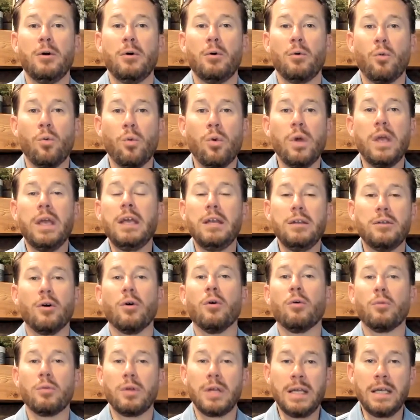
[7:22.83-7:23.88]
We
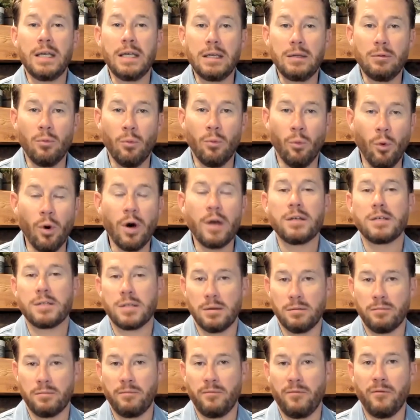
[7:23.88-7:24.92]
don't want
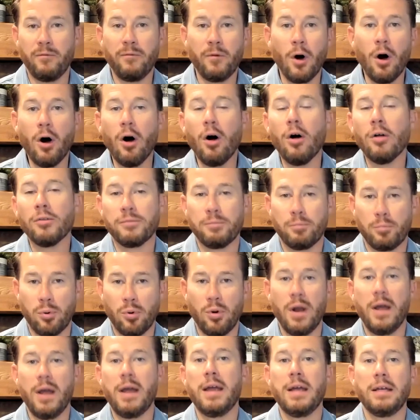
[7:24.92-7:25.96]
to fall
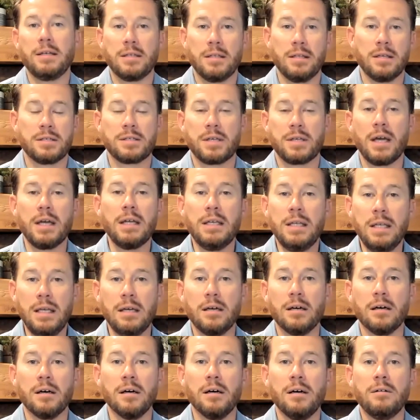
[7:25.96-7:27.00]
prey to this
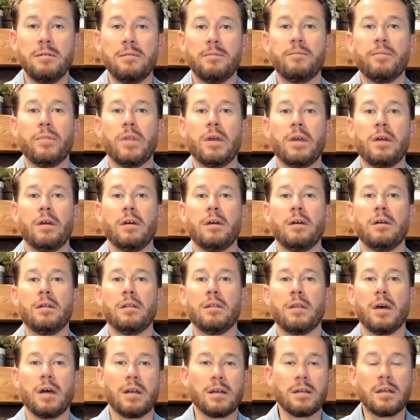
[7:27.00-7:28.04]
idea
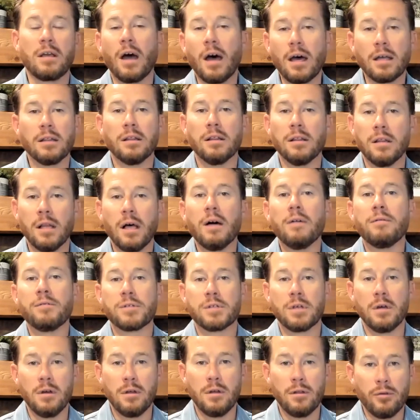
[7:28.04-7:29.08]
that God
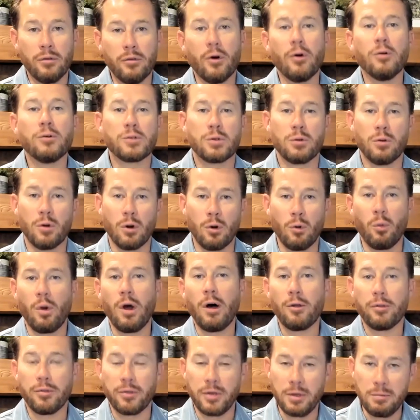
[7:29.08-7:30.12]
loves those who are
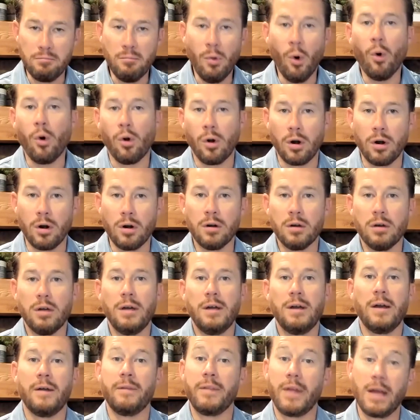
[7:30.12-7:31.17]
wealthy more,
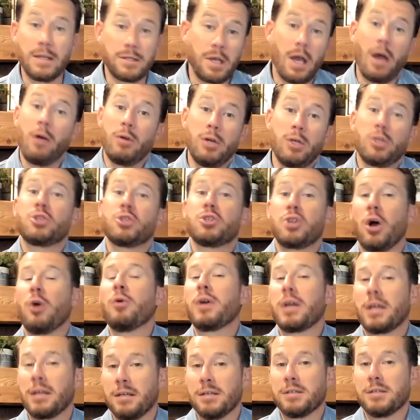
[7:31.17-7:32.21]
and that's how He's
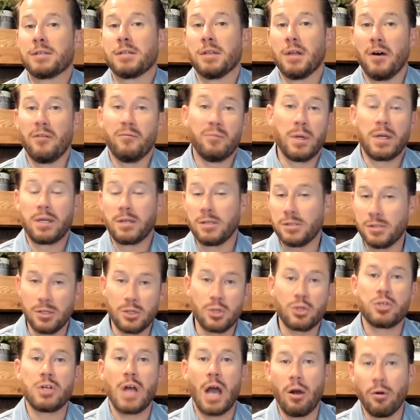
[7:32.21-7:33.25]
showing His love, because He's
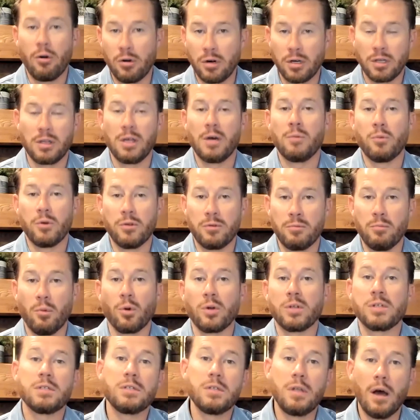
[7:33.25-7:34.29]
showering them with more
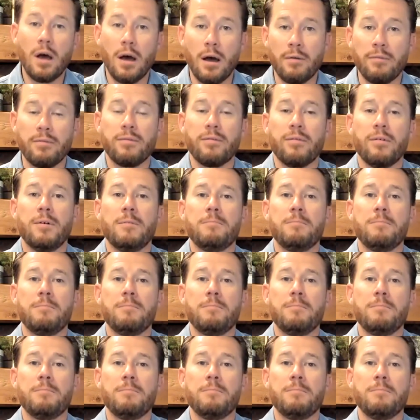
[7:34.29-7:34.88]
stuff.